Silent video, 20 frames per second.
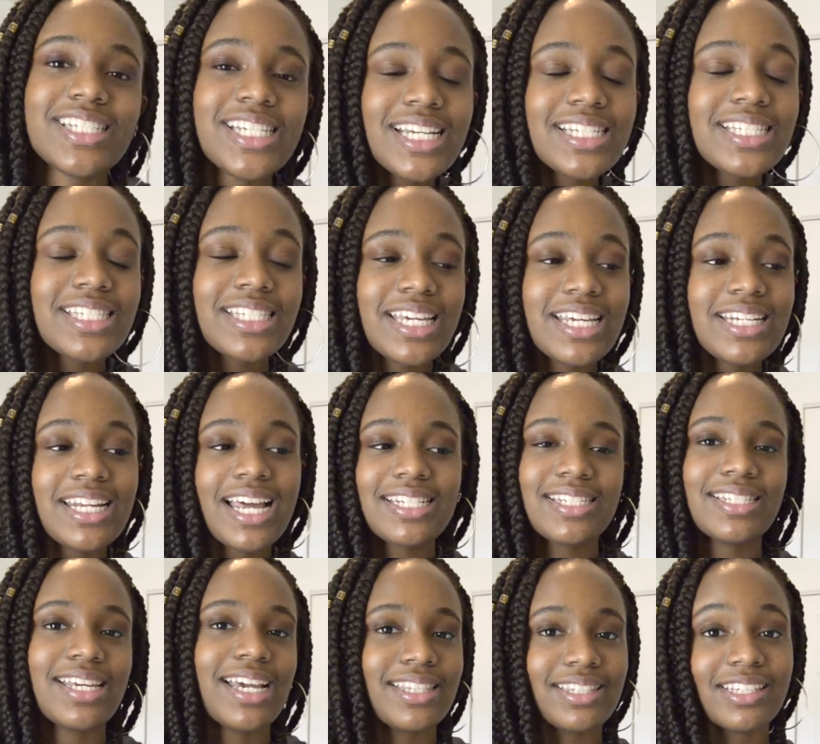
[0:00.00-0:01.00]
She is seen
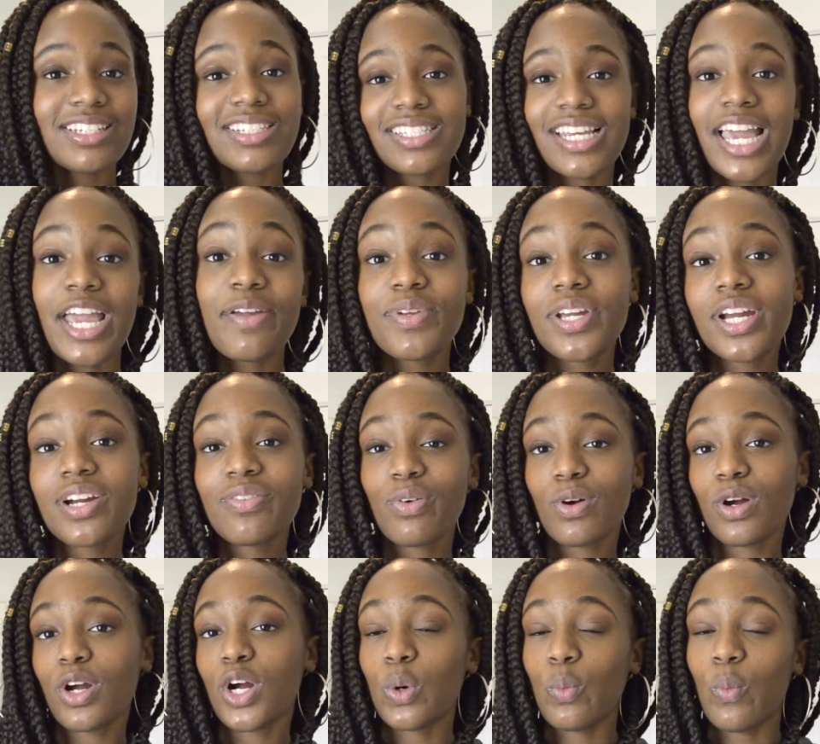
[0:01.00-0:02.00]
as like the savior
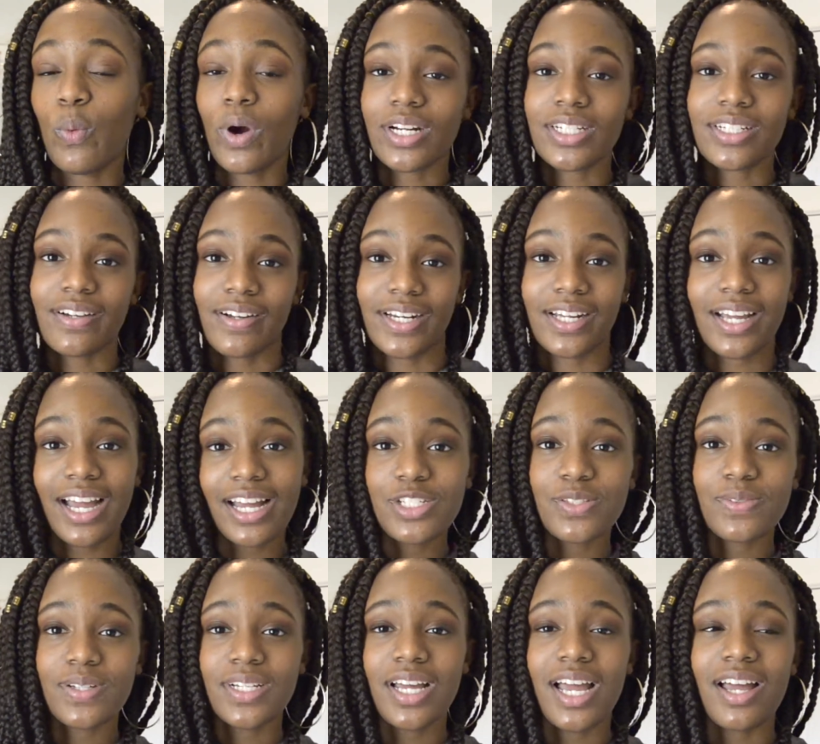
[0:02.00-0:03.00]
for for her war-torn
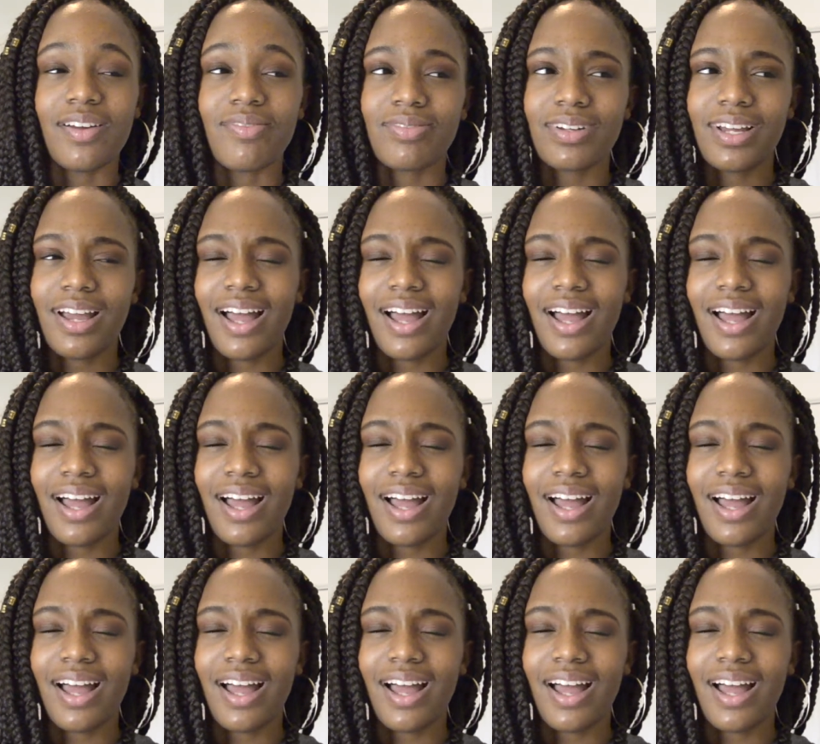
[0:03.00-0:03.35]
country of